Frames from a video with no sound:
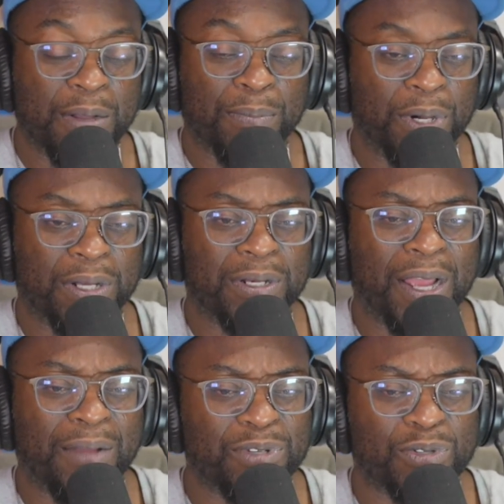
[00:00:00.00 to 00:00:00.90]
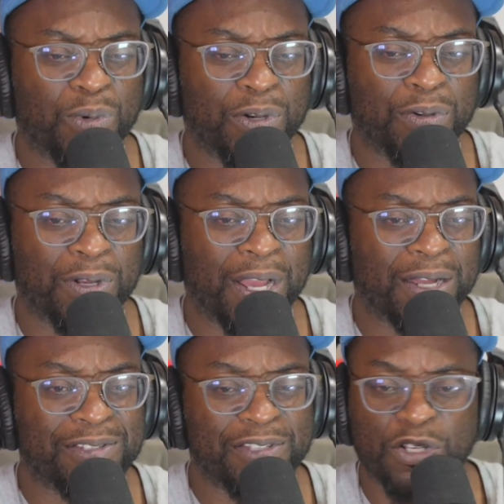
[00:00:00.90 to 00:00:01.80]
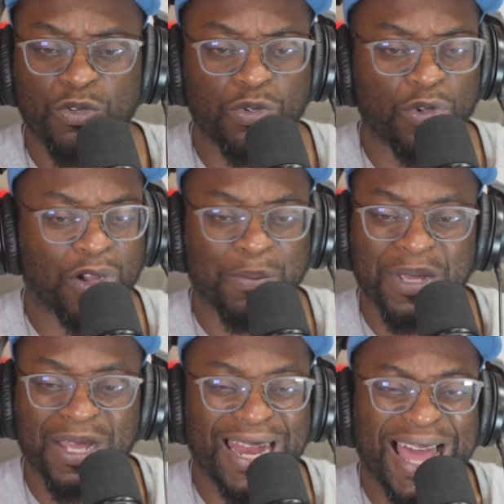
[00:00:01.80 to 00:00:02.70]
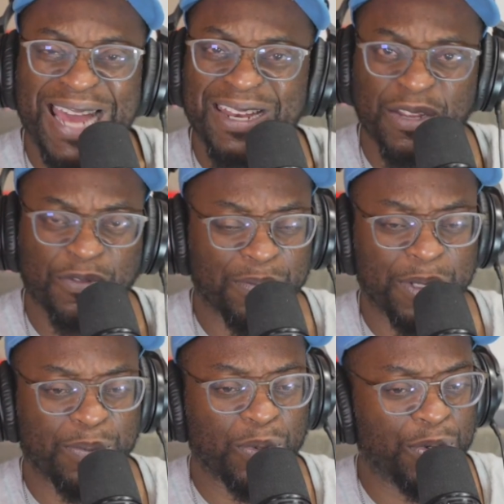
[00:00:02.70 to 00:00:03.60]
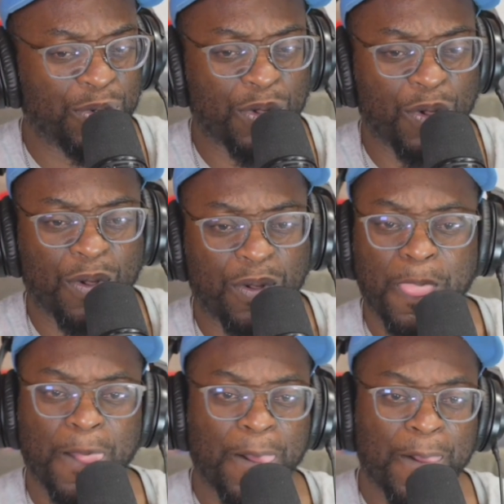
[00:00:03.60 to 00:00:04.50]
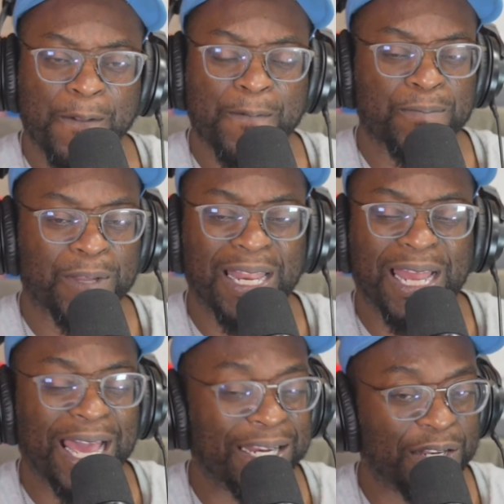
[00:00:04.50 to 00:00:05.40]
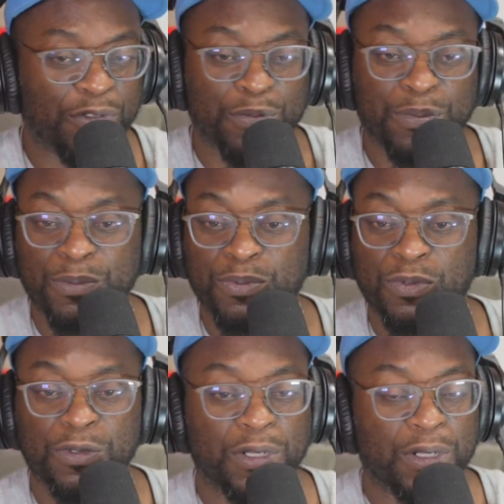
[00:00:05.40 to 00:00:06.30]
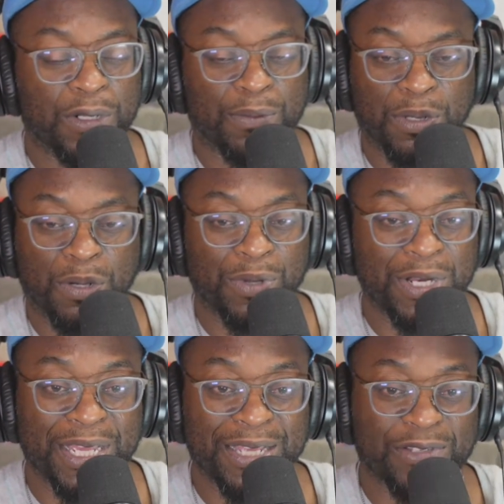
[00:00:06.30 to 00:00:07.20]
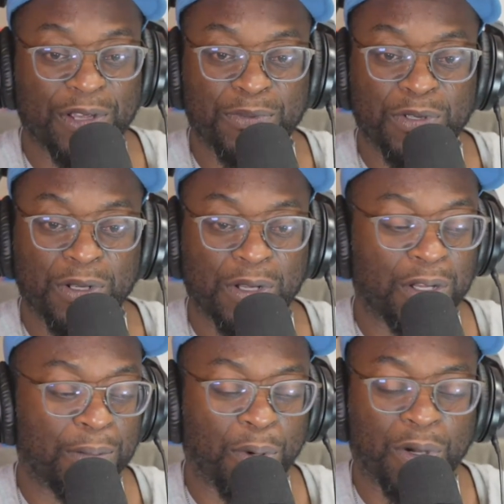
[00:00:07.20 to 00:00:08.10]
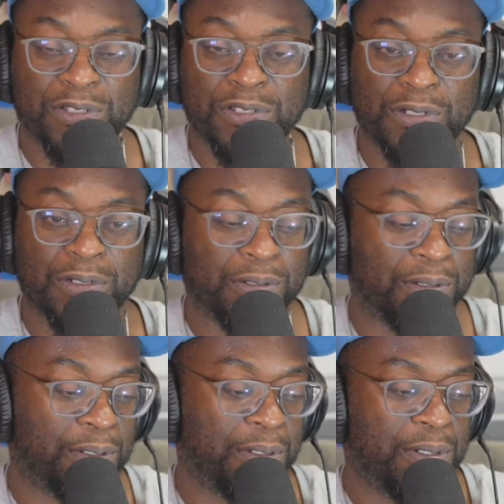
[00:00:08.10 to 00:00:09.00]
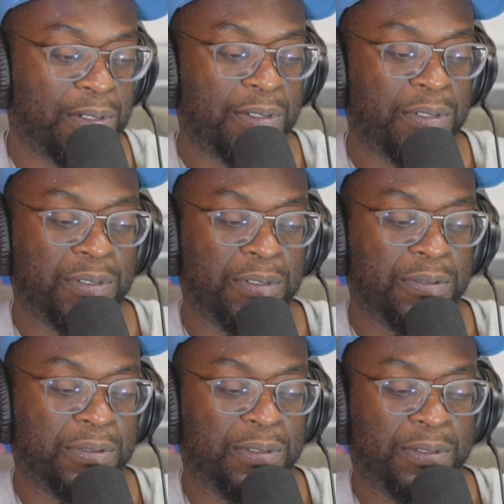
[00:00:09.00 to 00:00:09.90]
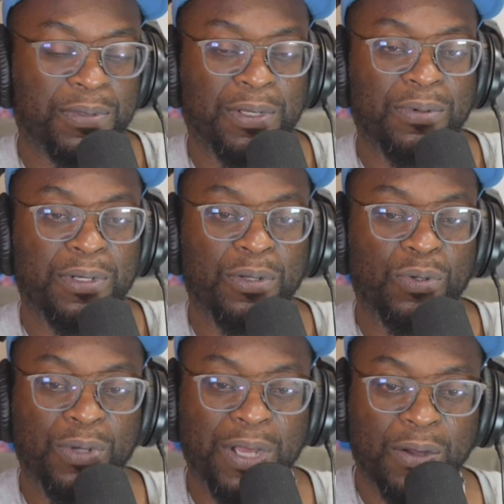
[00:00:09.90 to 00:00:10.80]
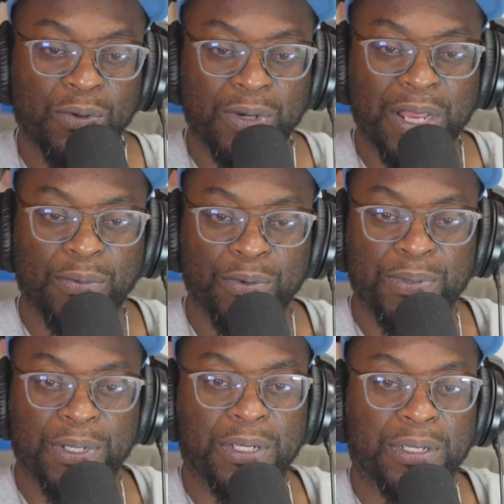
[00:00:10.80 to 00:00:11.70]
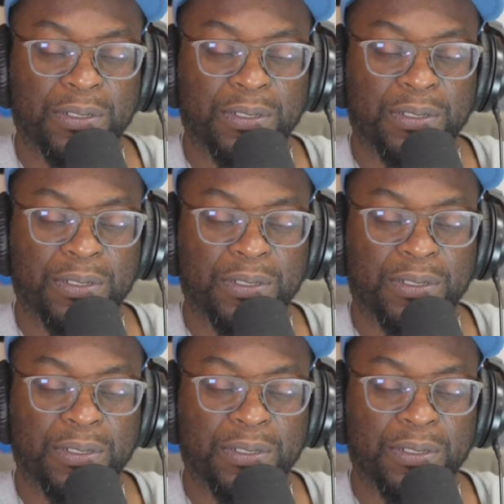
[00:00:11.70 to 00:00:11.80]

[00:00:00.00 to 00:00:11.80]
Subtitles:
But I'm just wondering, I could see New York could be a lot of different people in New York. A lot of different people. But when he gets up to Boston, I wonder who that would be.